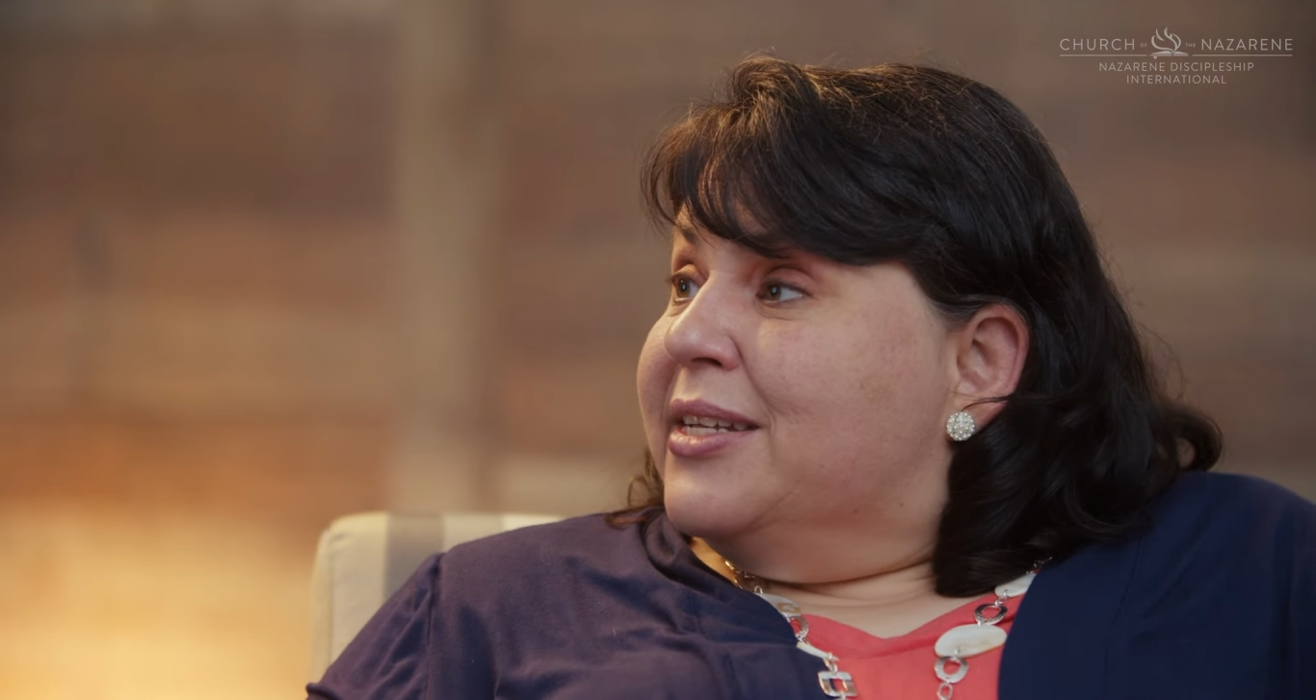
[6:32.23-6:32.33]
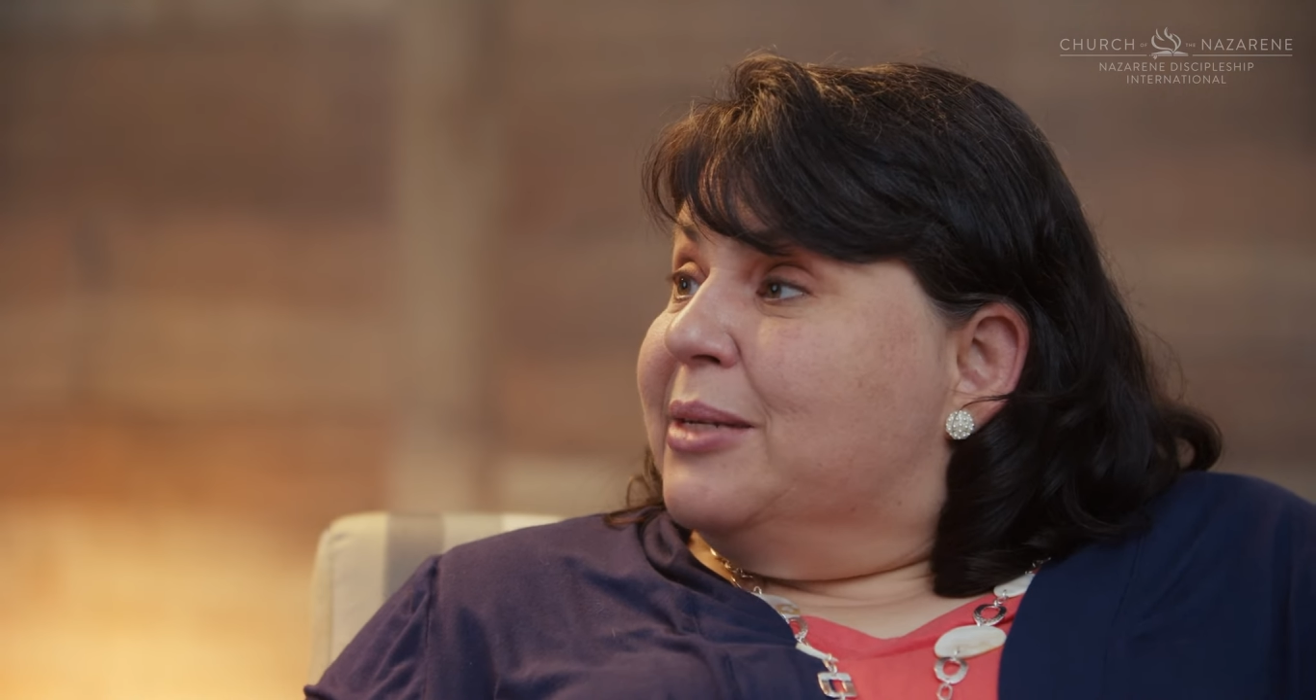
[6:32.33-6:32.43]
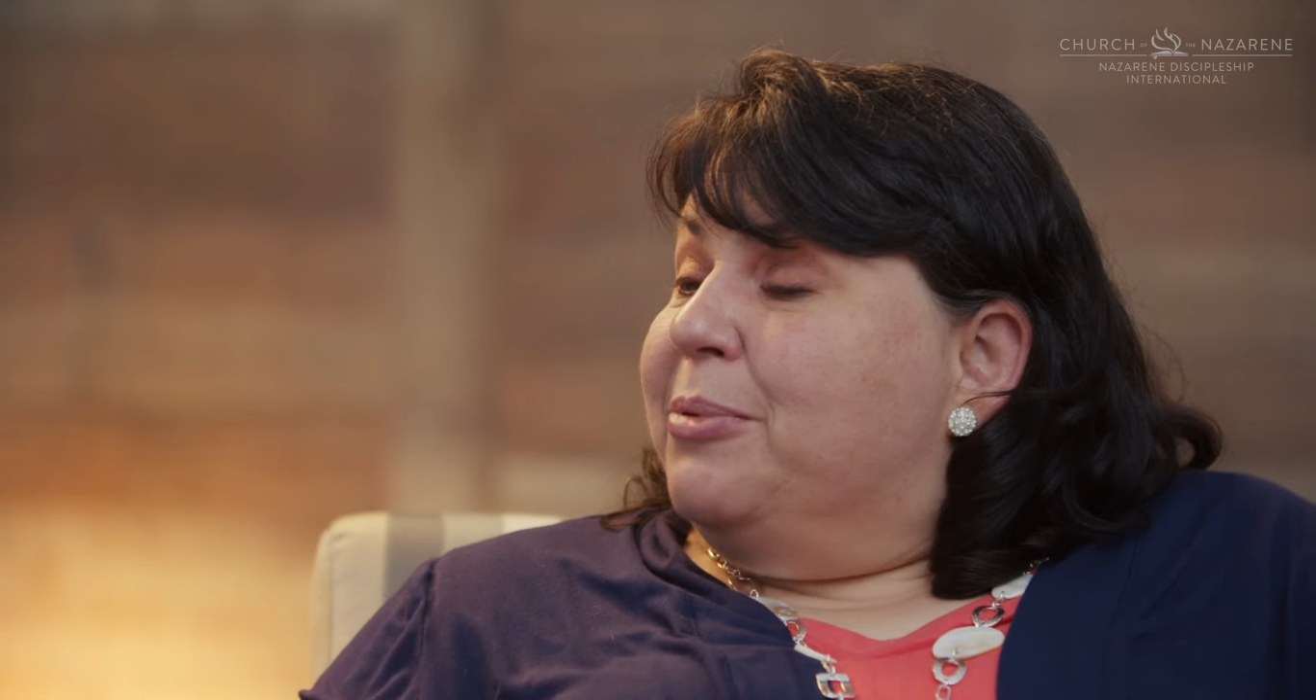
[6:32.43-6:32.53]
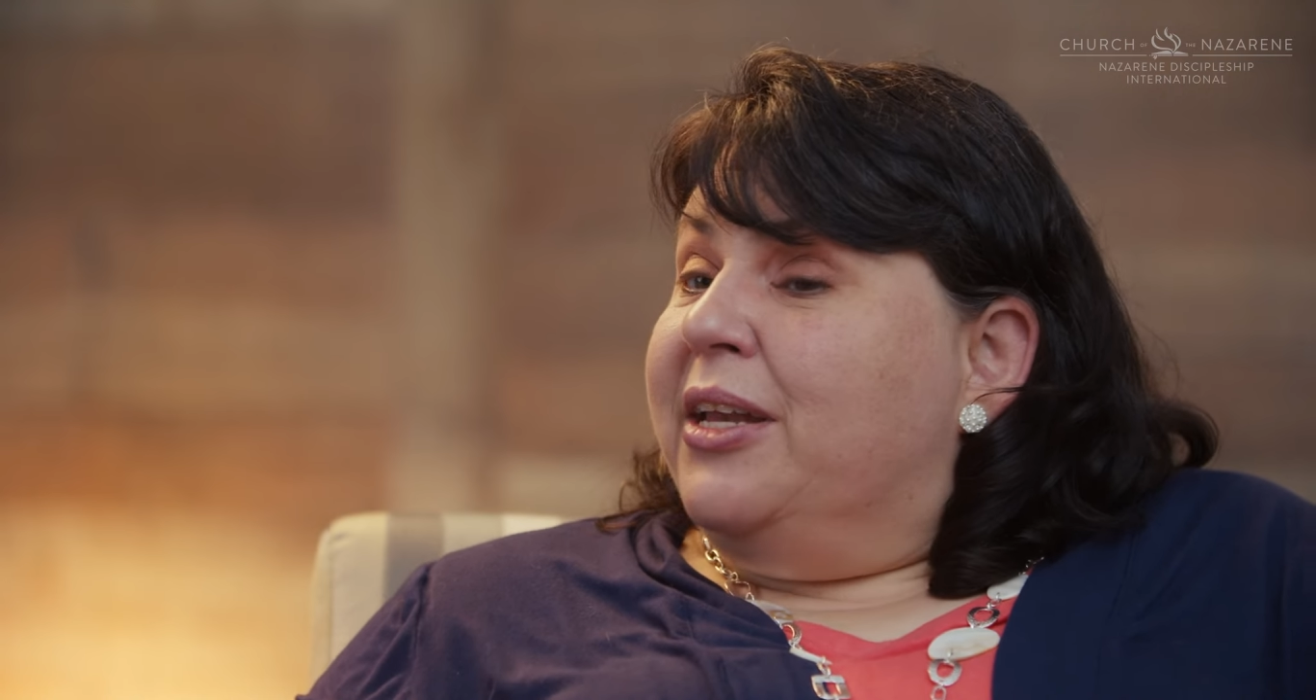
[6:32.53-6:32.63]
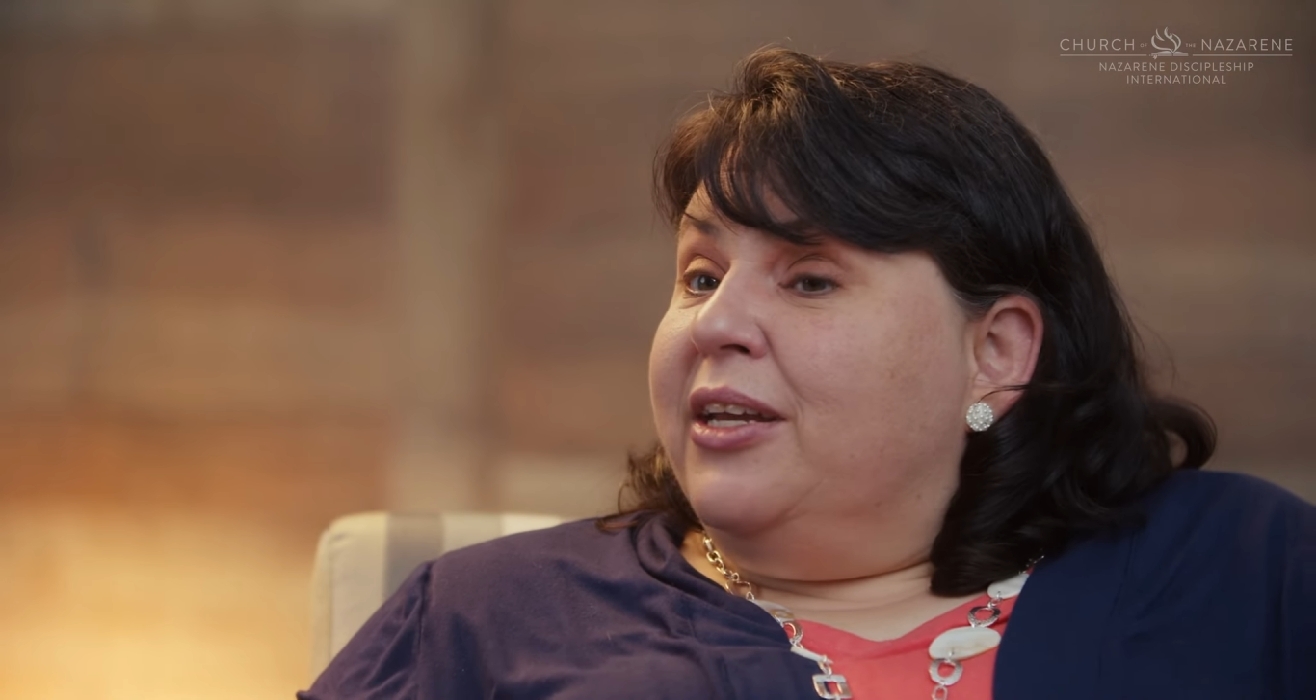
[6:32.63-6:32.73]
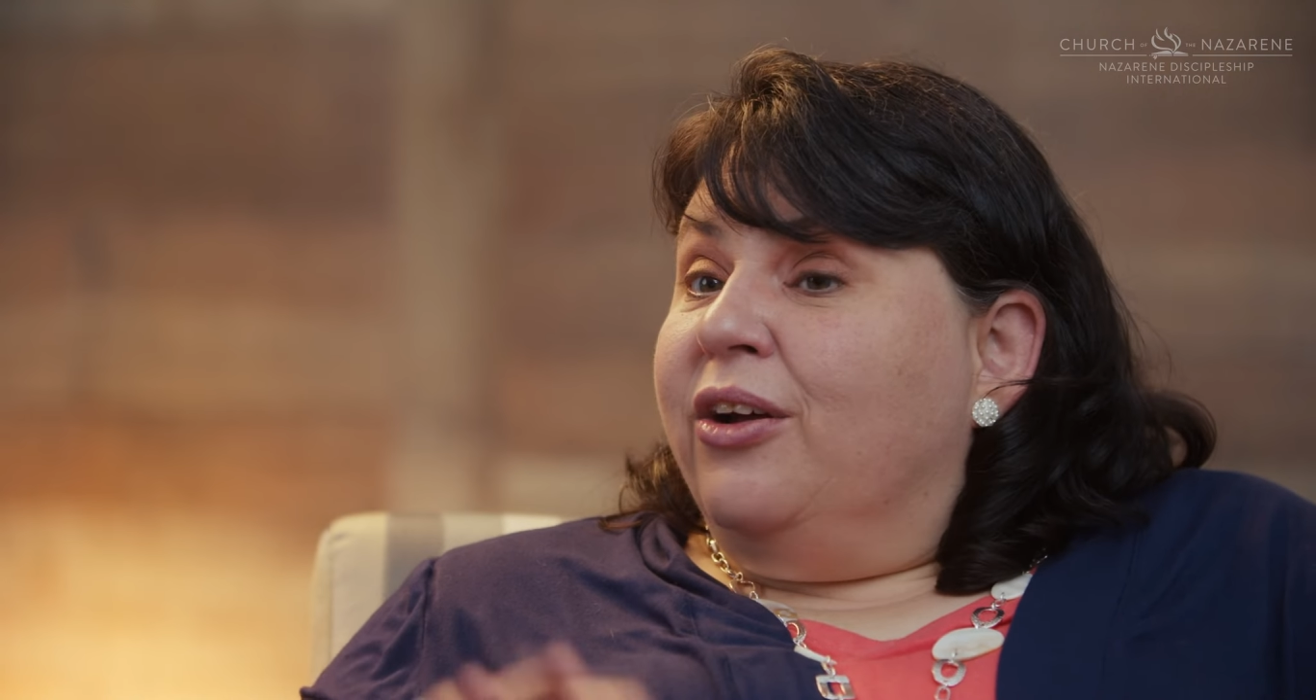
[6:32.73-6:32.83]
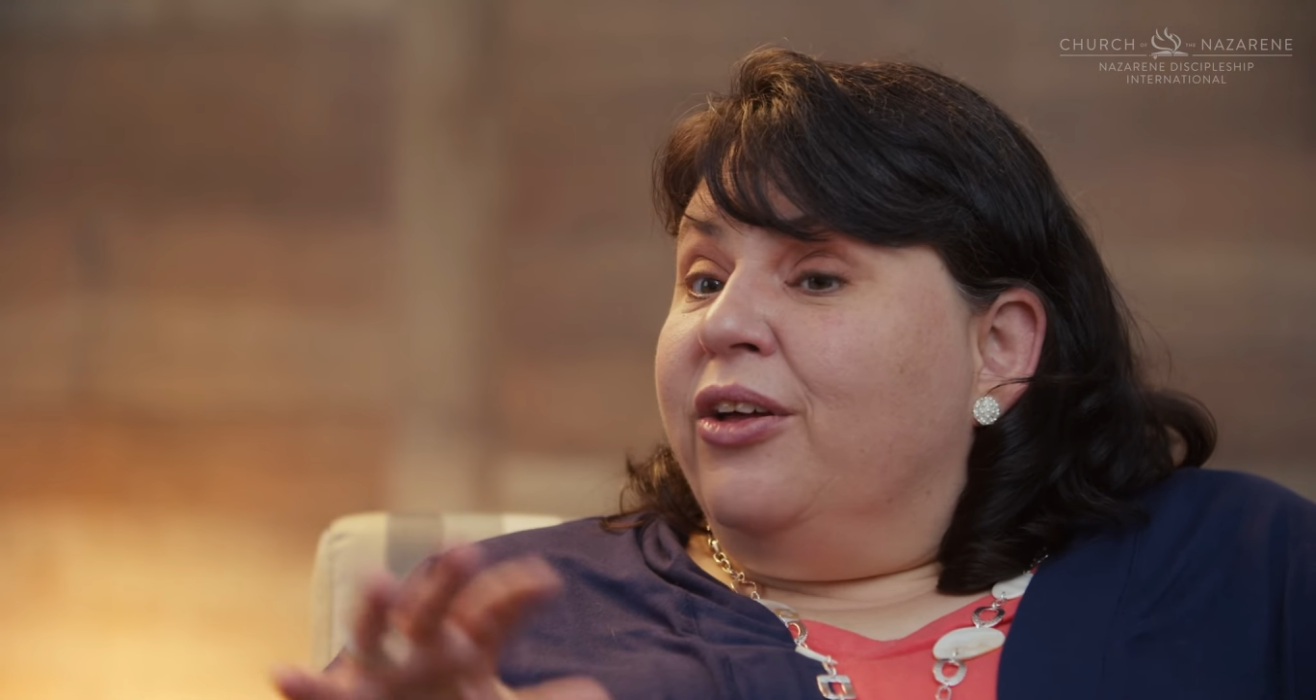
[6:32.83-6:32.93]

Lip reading: Depending